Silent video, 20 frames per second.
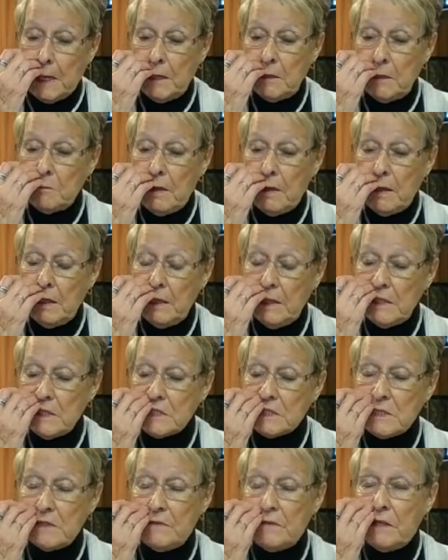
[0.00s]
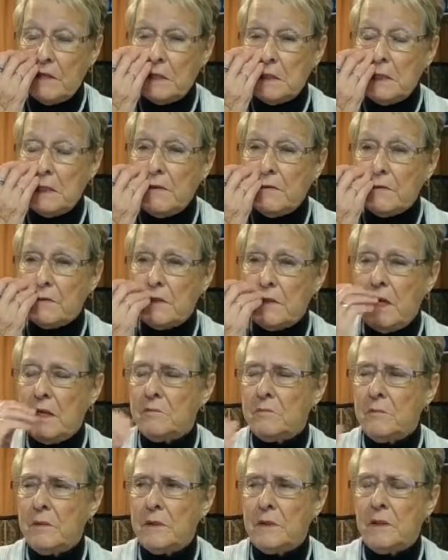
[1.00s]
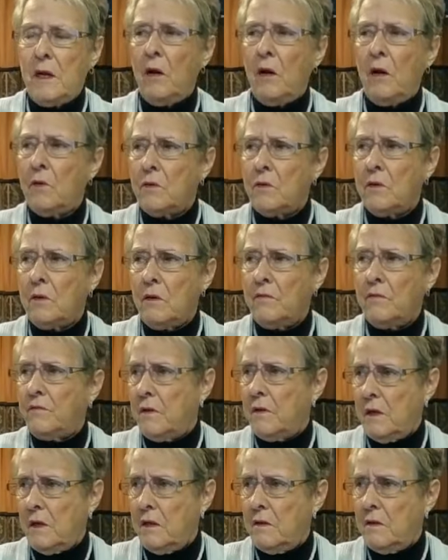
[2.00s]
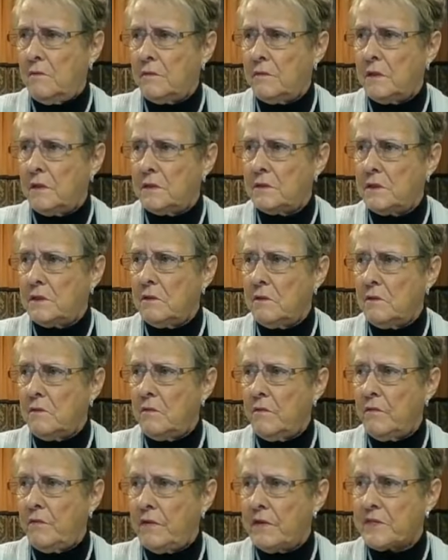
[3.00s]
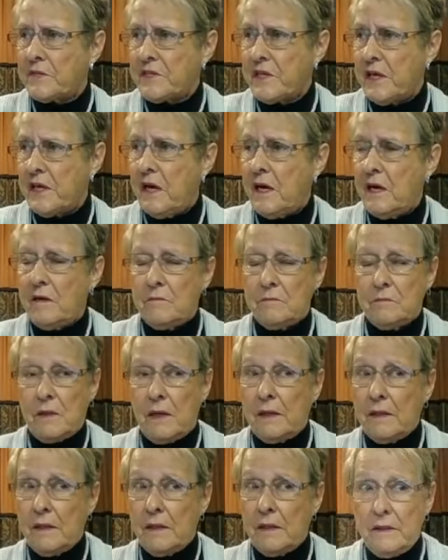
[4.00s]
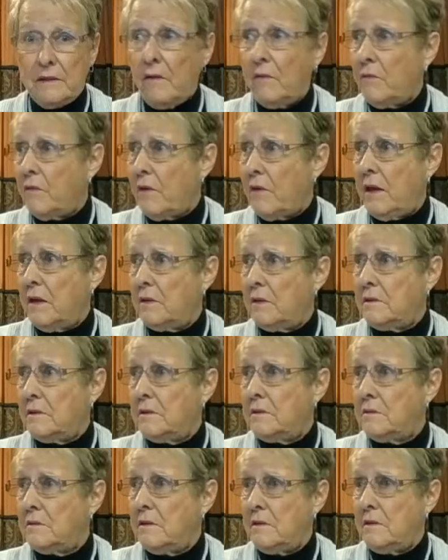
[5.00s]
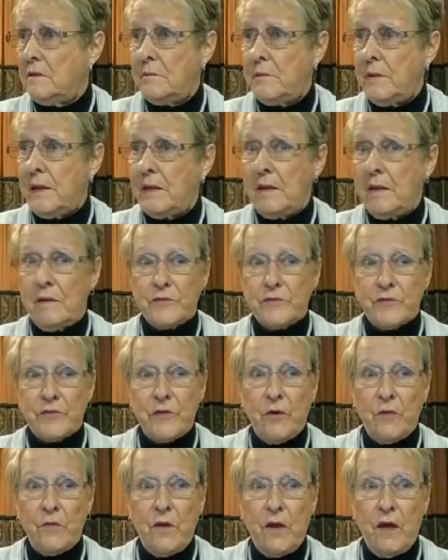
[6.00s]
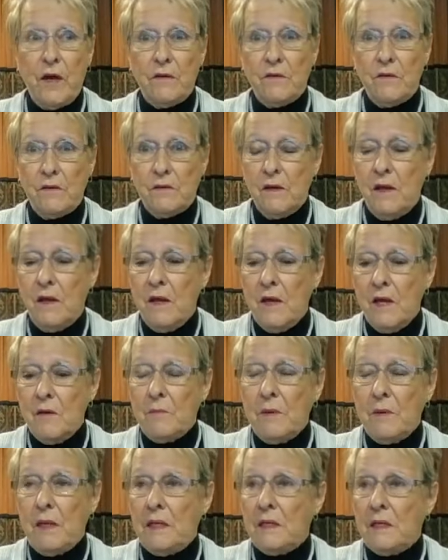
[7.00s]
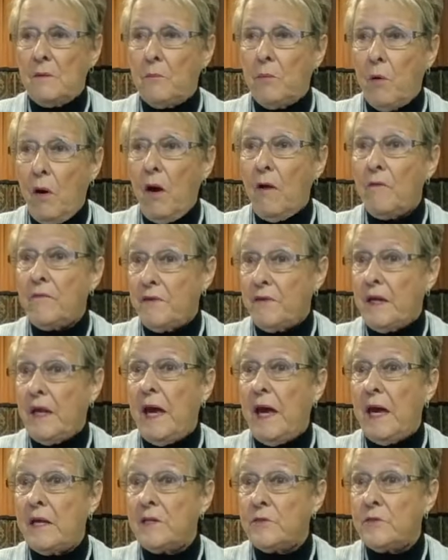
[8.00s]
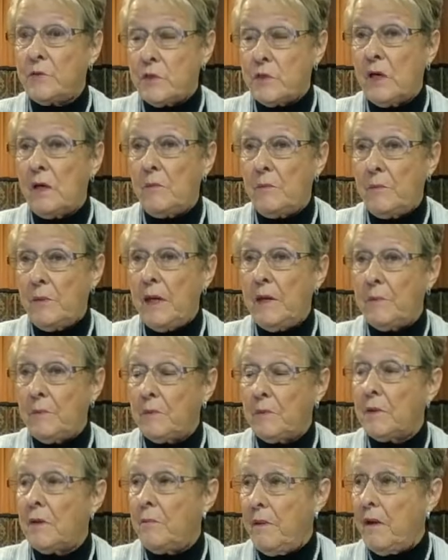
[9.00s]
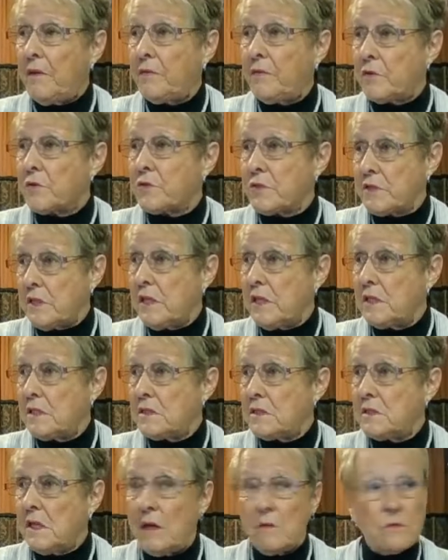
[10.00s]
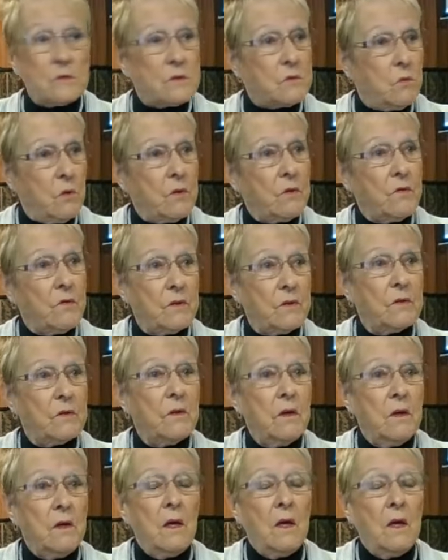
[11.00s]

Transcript: in my lesson that Nathan hadn't been heard of, of until this time. I didn't know that. anybody else know that? that but in a prophet had to tell people about their sins. That was one of the,